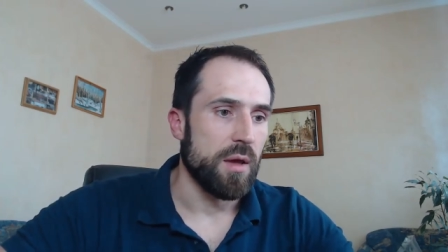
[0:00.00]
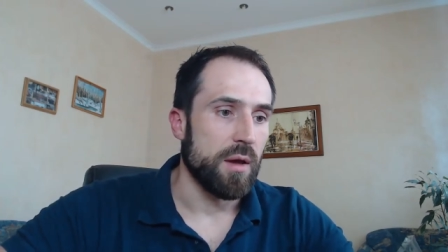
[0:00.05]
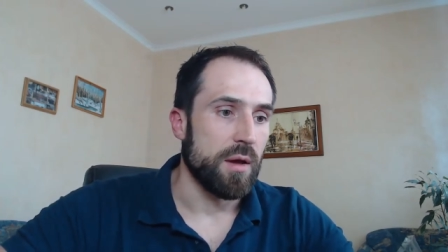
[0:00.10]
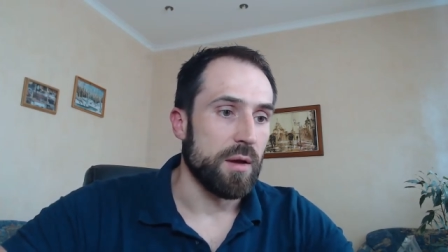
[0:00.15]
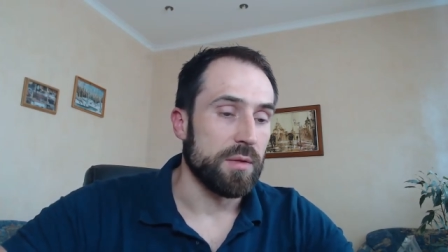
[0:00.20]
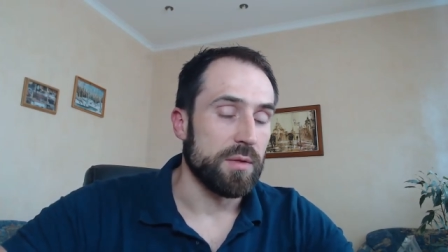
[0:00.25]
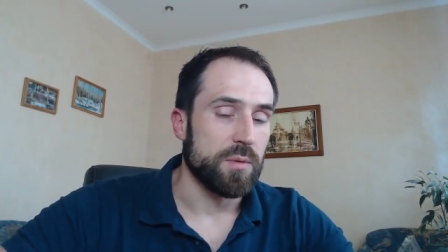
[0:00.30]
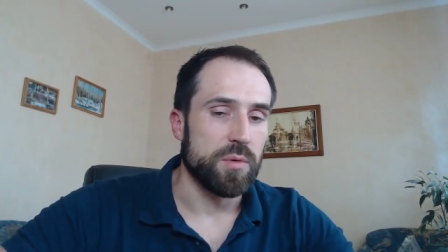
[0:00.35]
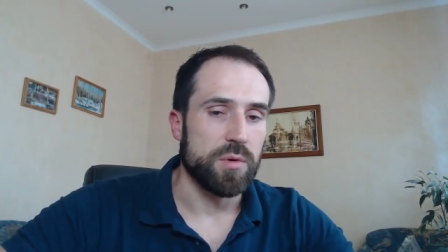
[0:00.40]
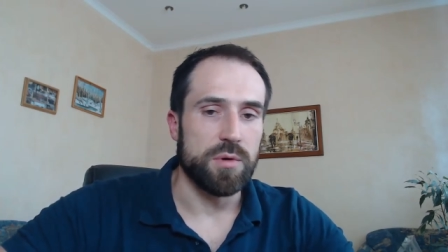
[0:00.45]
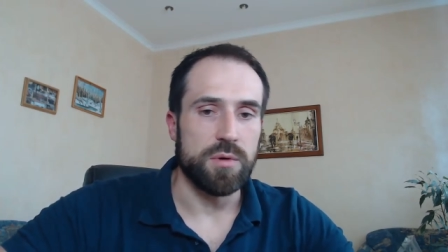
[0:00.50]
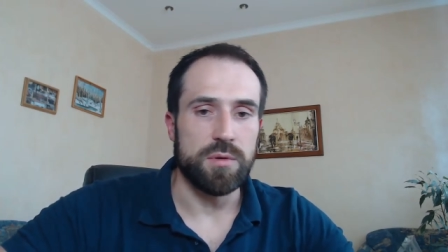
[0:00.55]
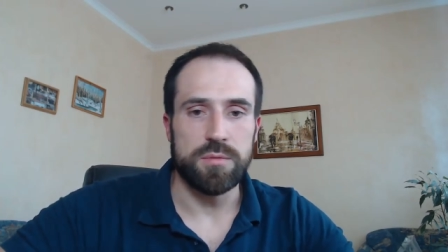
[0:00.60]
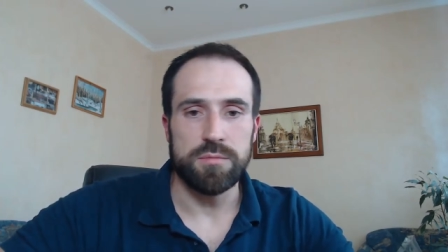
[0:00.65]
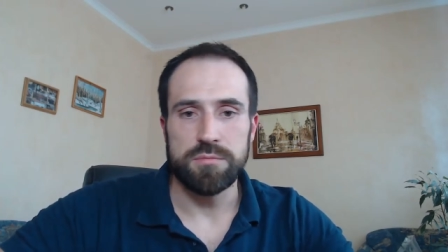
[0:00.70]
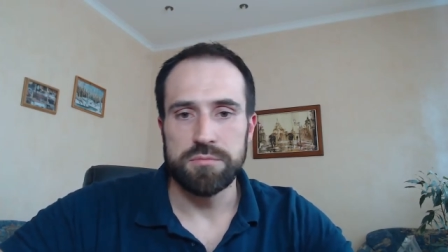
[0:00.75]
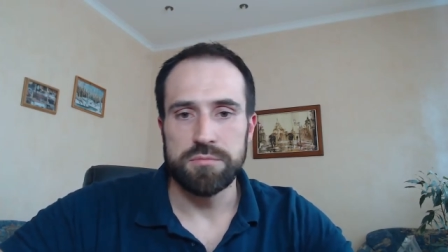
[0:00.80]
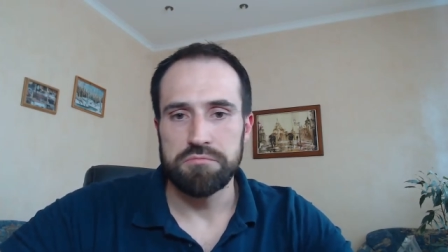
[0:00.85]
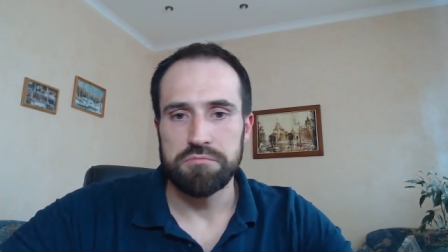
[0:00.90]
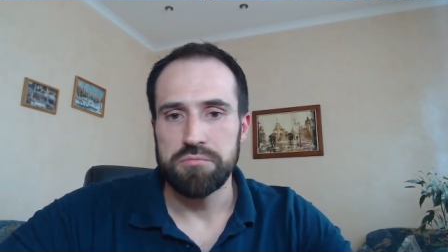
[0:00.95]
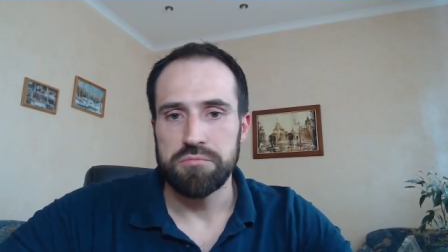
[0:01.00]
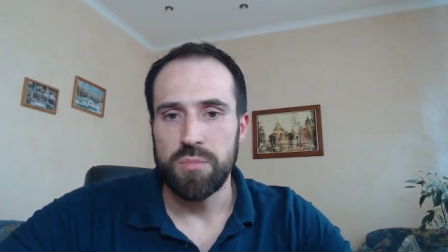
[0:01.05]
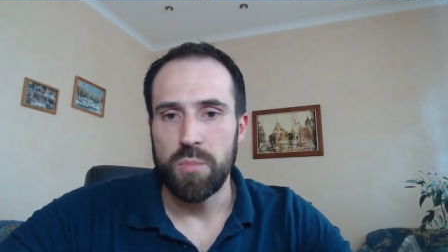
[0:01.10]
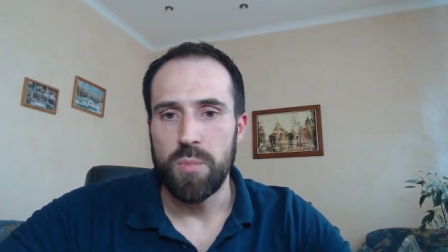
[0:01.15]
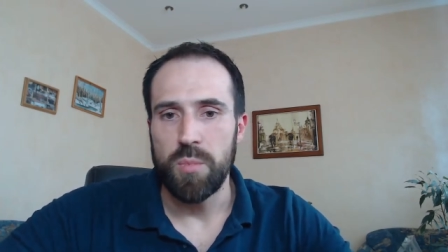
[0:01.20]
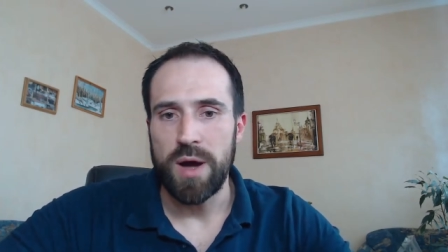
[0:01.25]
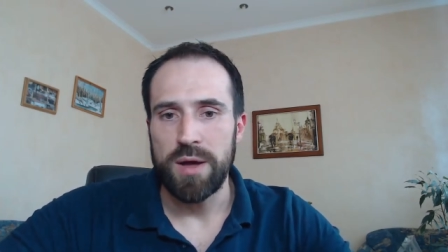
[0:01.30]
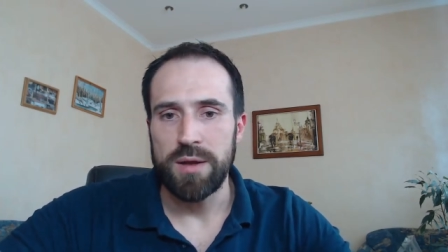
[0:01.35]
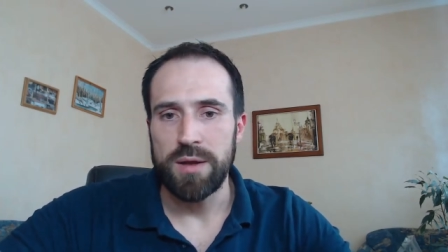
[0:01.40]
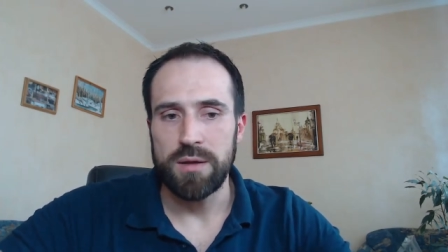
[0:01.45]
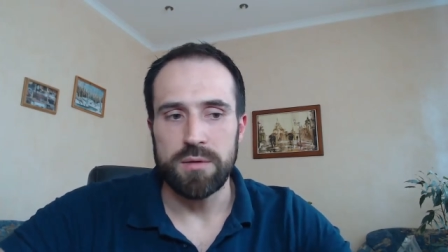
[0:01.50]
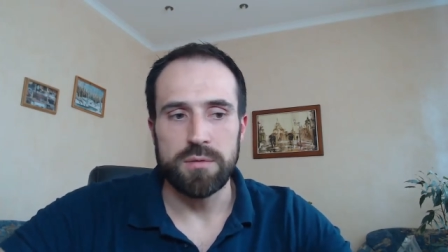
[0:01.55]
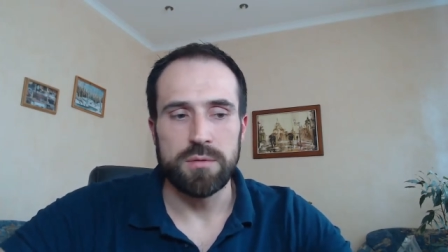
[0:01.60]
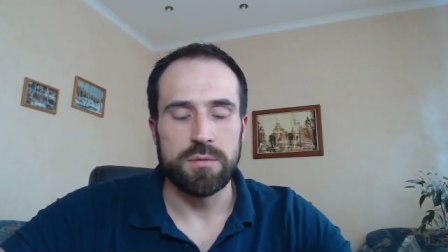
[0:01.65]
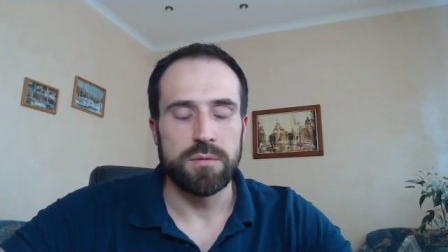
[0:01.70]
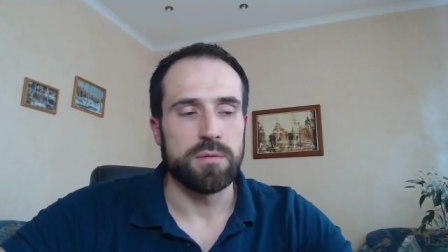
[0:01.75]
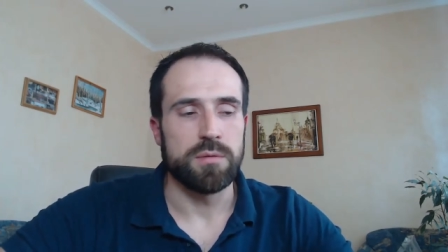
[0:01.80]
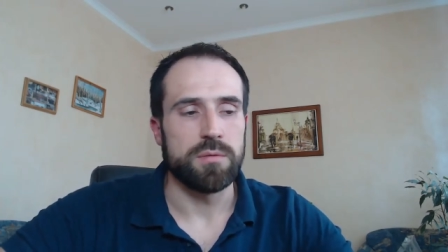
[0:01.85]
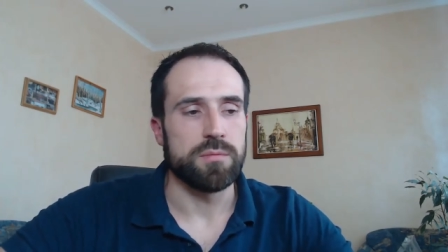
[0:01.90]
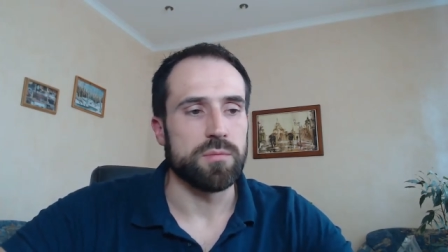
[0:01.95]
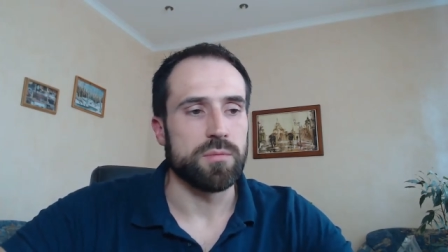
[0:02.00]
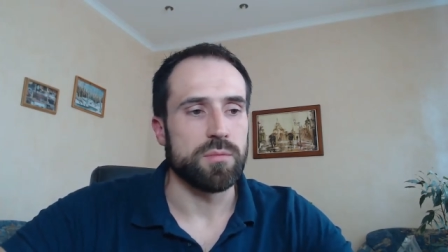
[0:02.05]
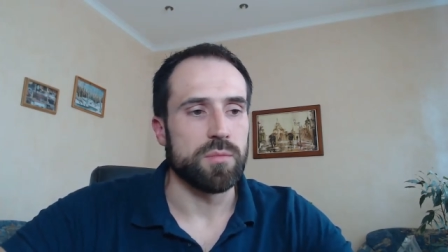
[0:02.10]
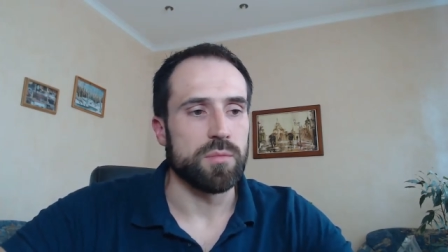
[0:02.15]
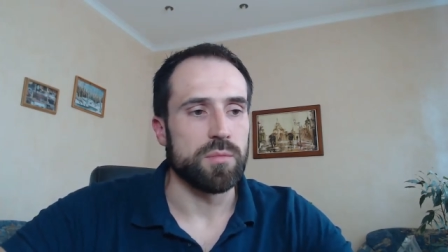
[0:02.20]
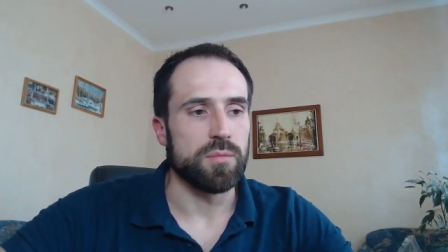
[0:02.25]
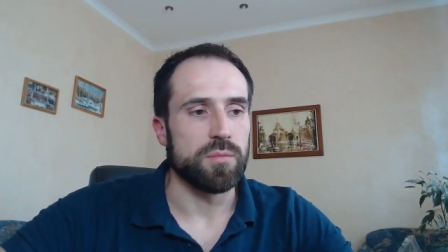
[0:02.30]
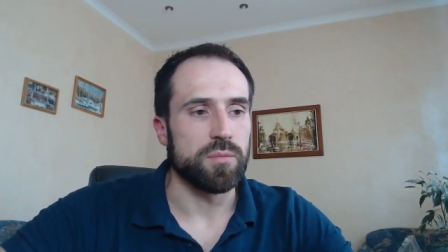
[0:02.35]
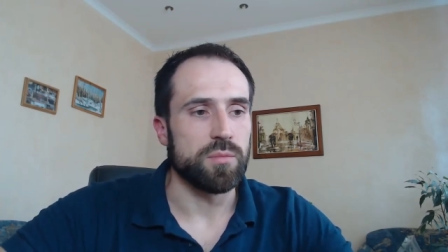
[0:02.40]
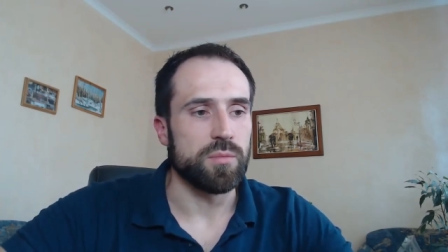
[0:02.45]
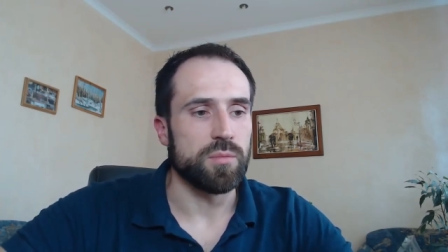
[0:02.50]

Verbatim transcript: at a mining mm,